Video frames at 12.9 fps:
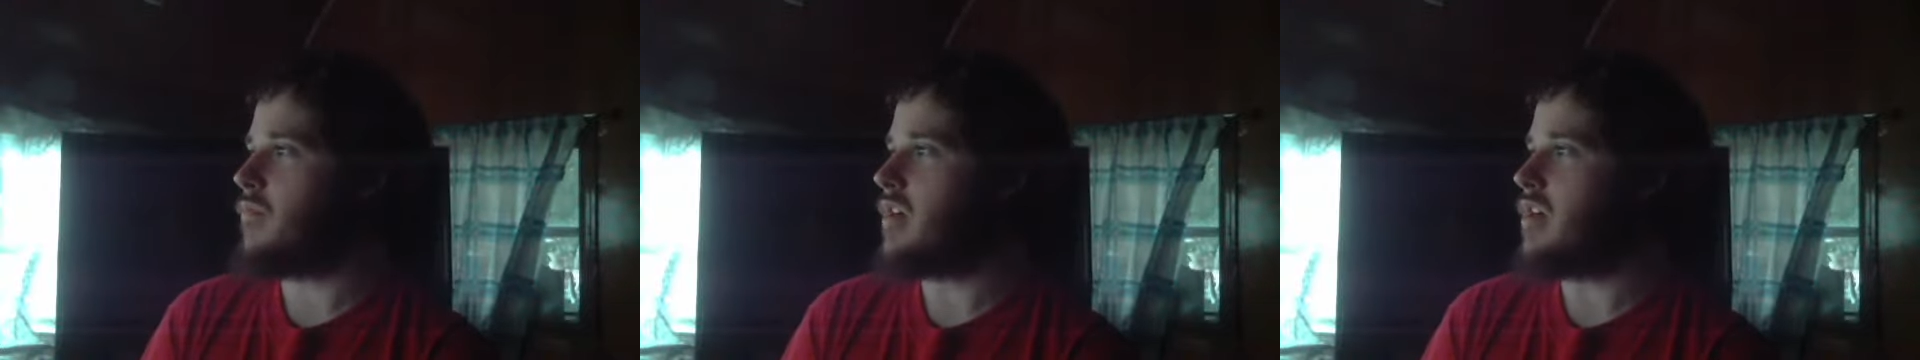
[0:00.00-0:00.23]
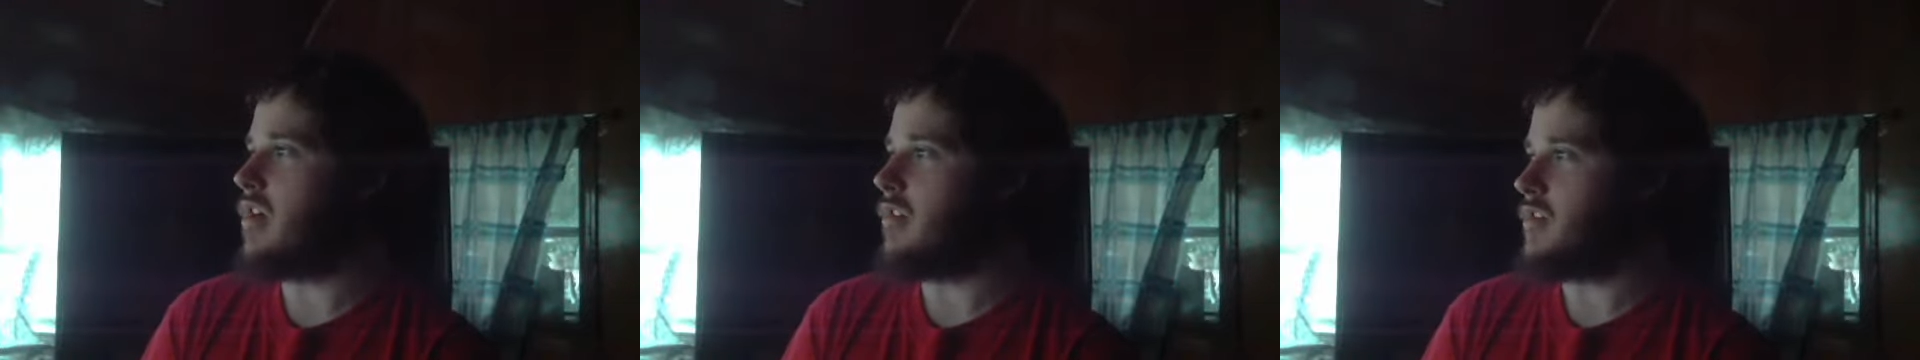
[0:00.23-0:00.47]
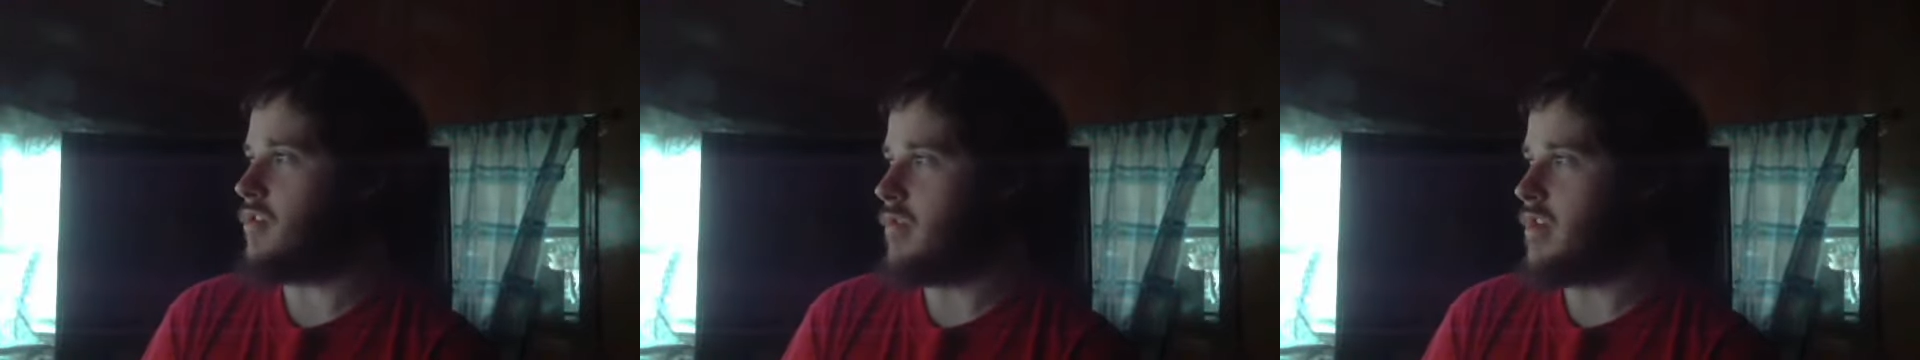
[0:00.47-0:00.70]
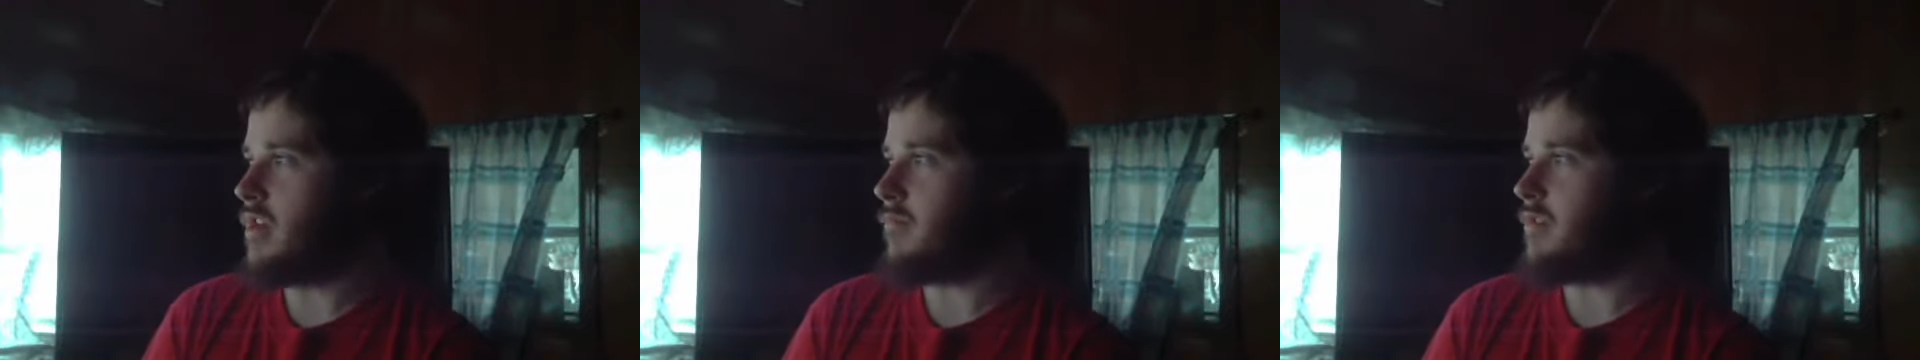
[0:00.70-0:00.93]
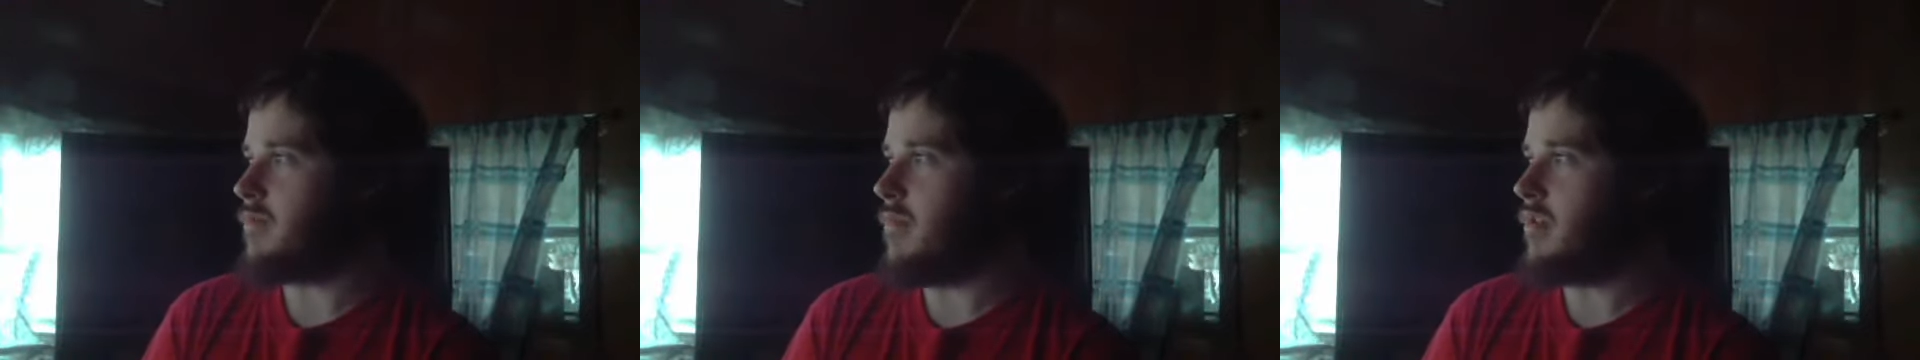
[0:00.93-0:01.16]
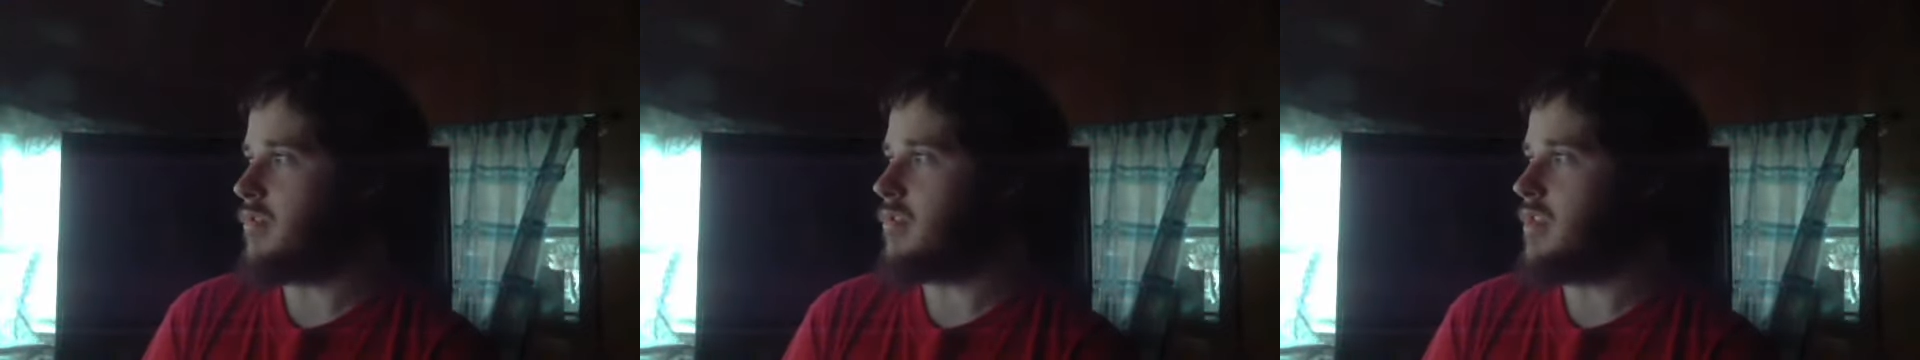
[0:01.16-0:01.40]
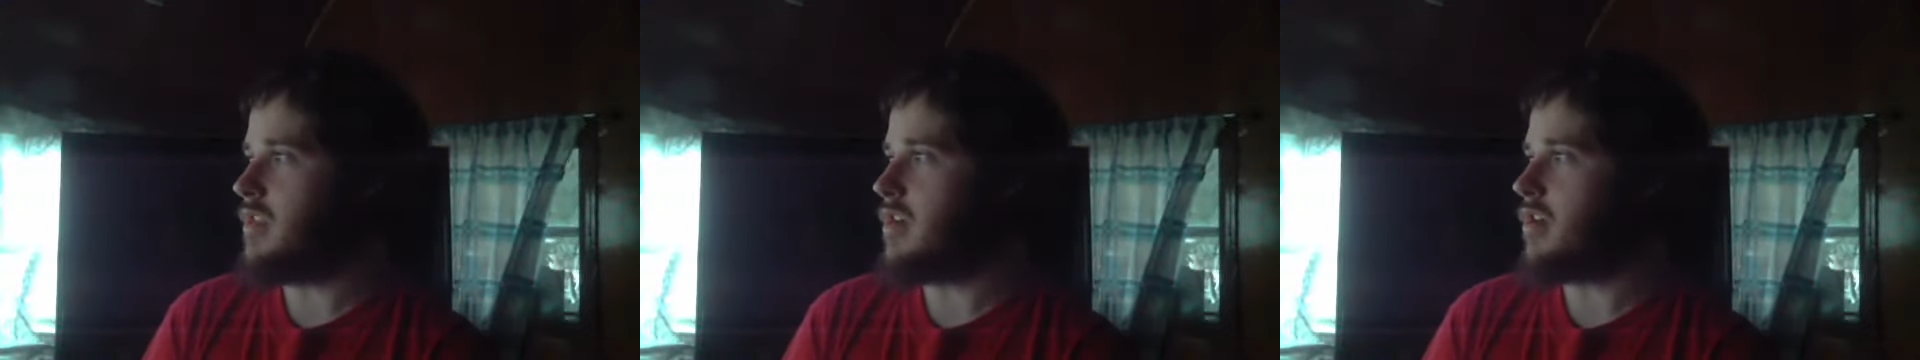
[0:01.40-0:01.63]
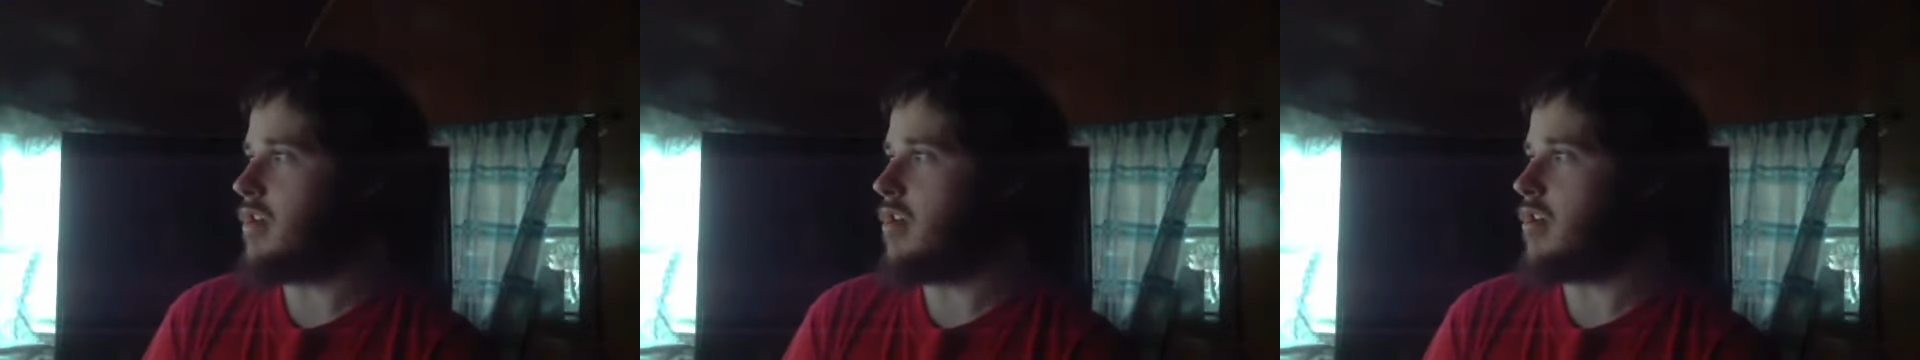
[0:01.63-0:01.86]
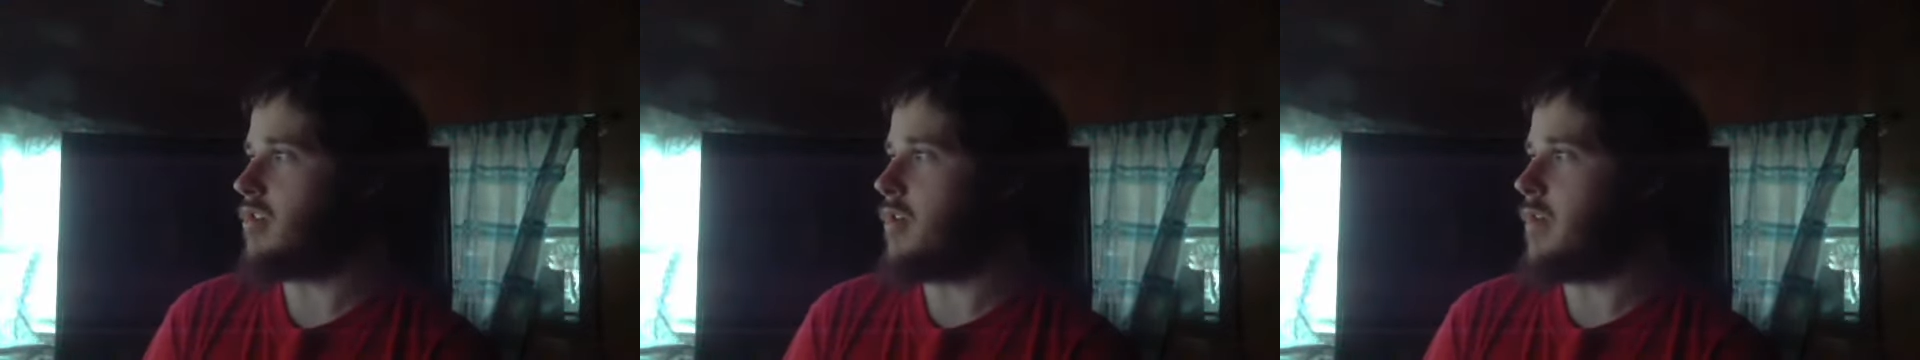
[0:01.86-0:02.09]
recall dreams mostly
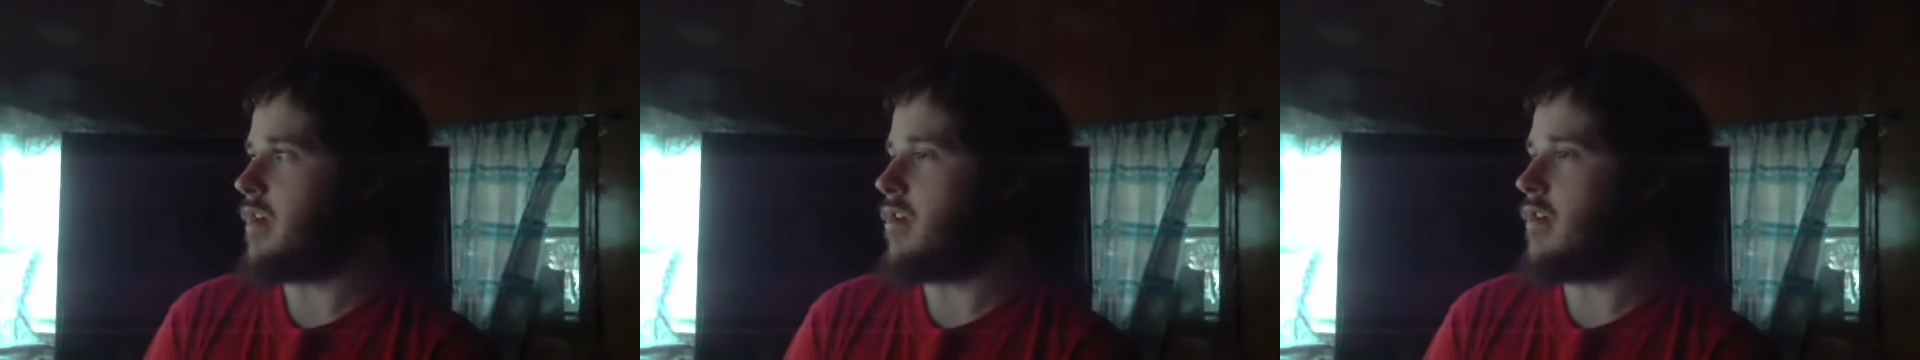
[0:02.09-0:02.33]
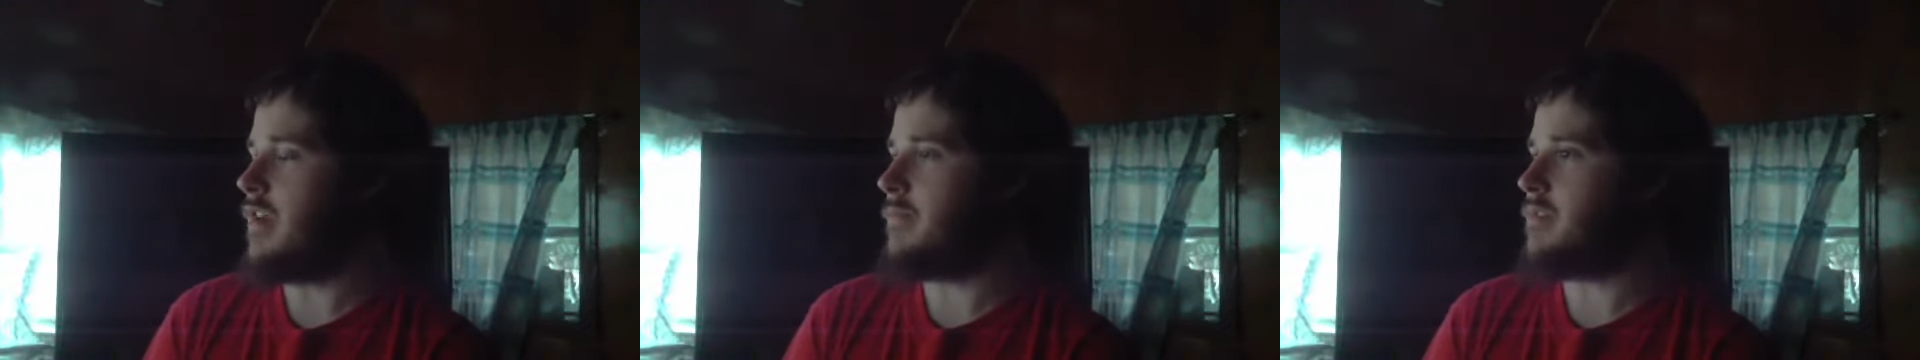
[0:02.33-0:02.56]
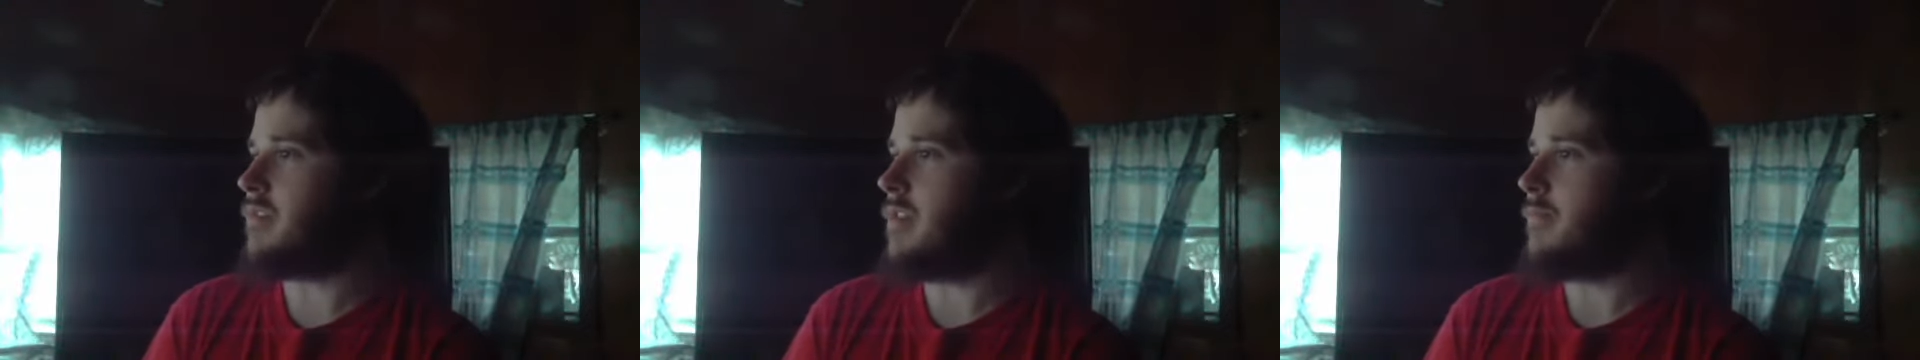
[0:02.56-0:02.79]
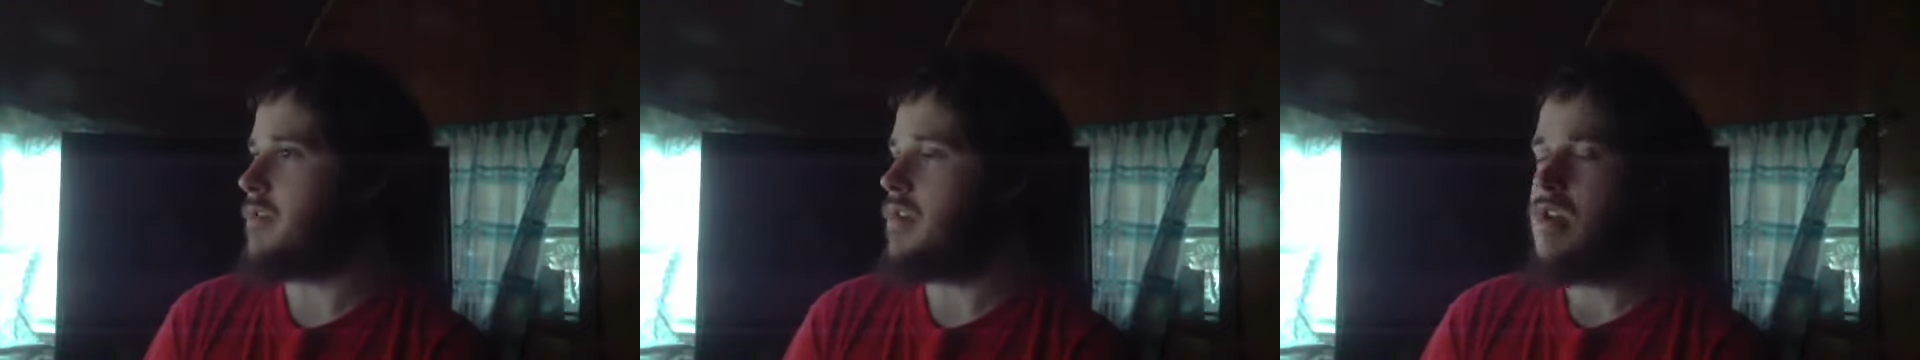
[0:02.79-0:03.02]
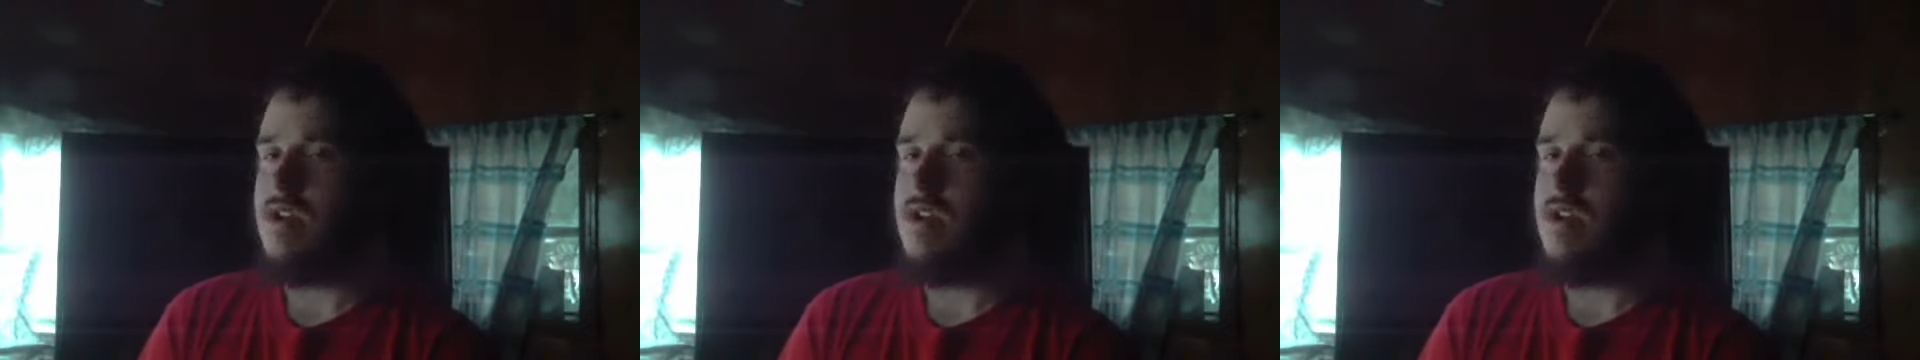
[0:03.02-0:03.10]
occur during REM sleep.